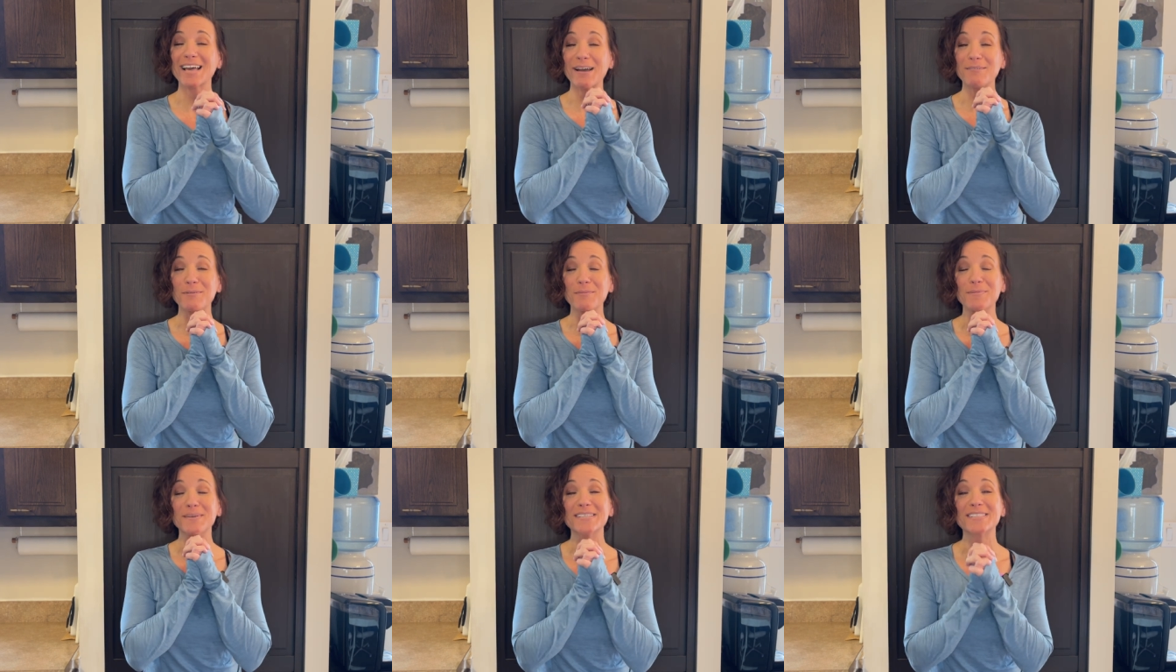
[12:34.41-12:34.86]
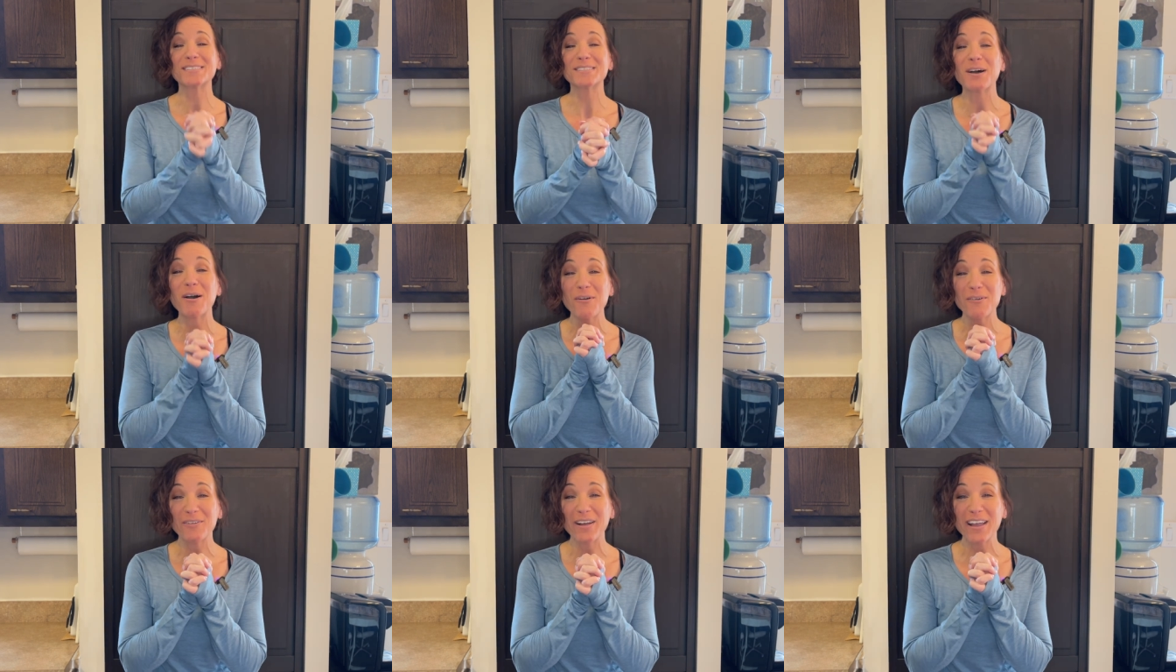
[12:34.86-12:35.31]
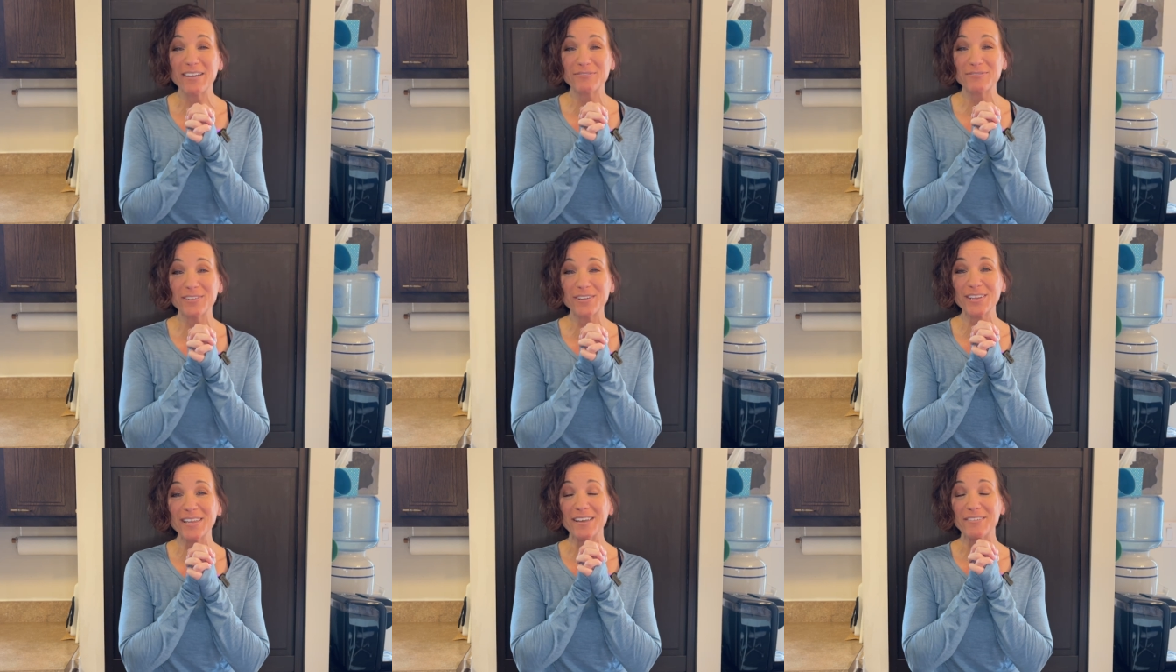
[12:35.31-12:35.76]
I would be so
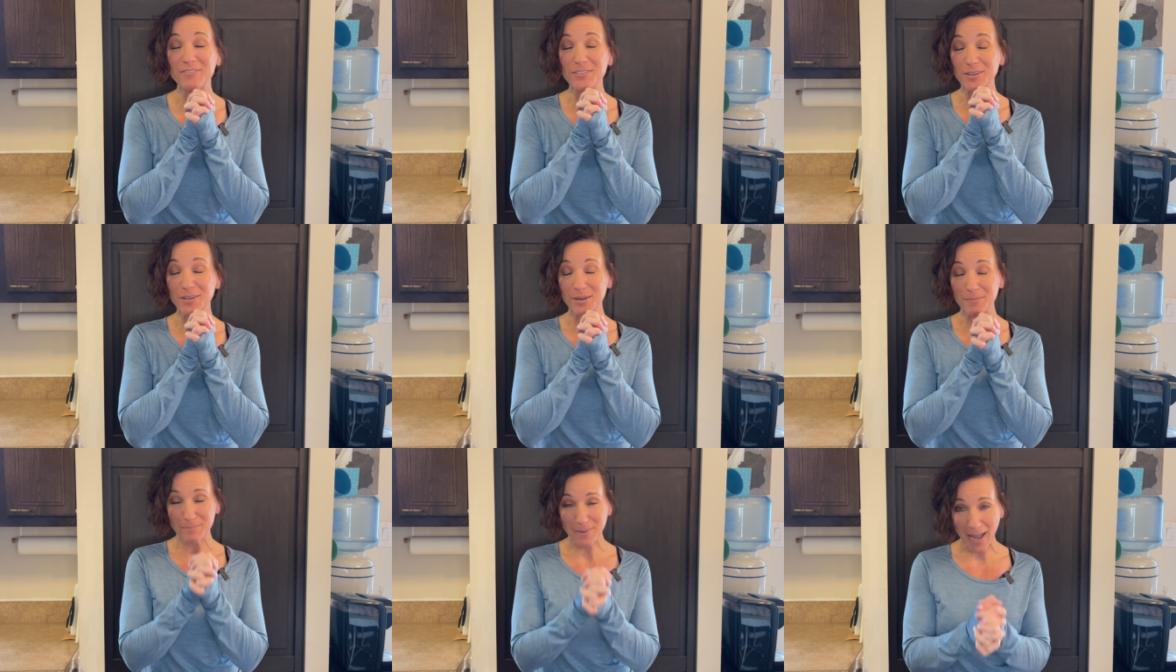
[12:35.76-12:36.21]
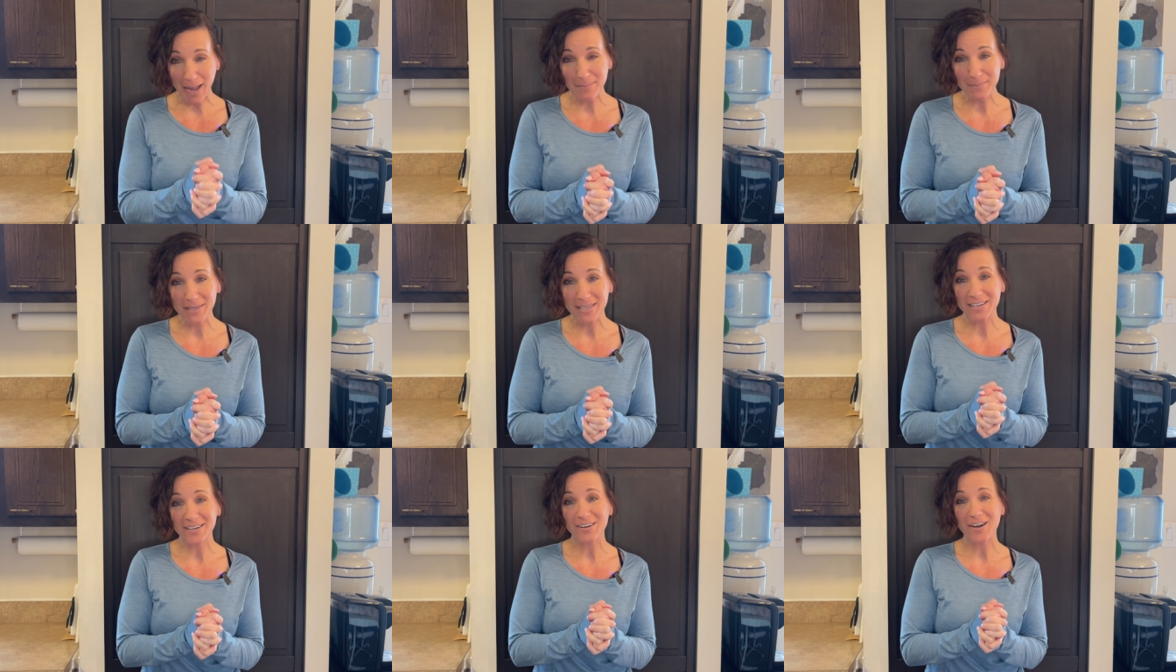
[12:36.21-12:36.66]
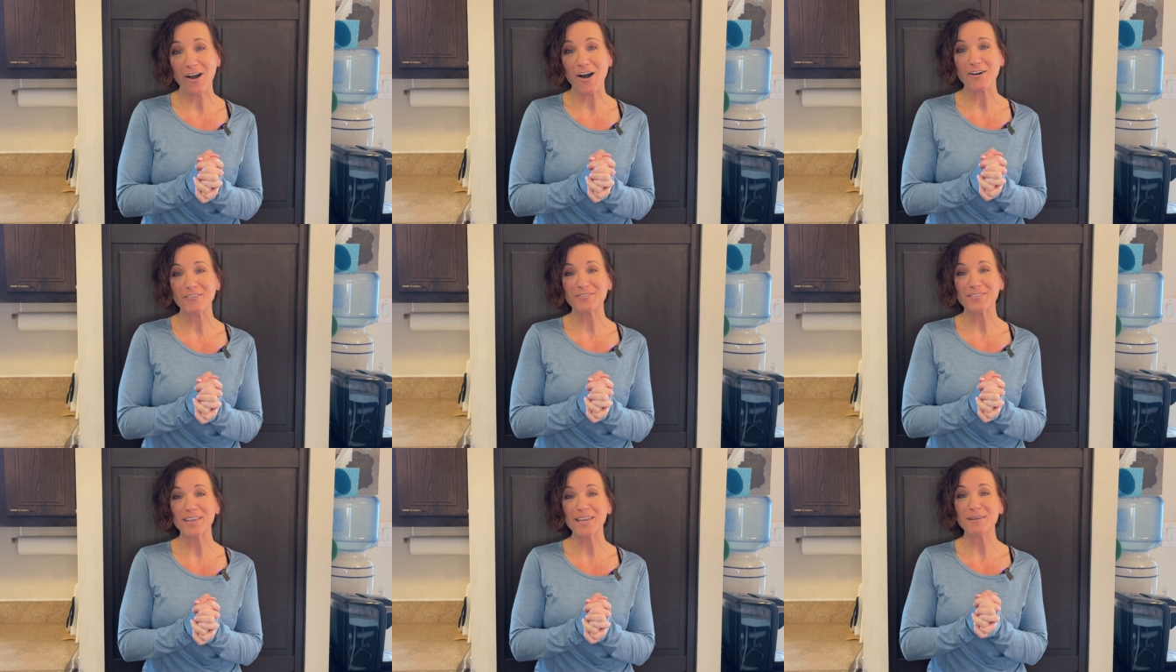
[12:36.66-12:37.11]
grateful if you could buy me a
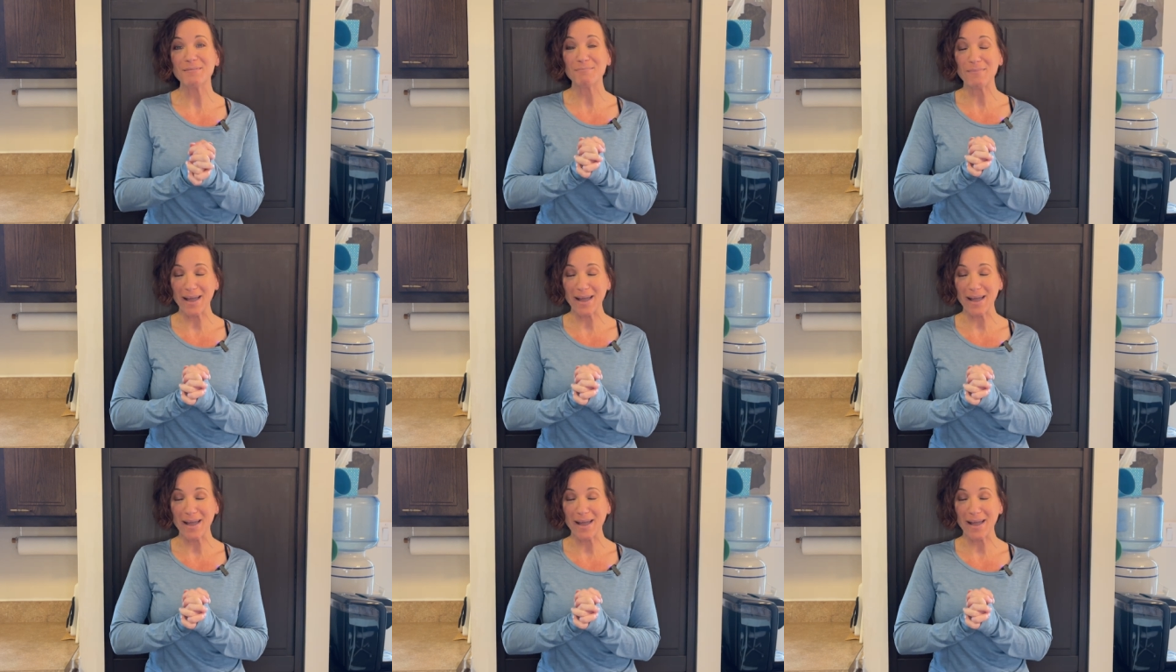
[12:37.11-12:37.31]
coffee.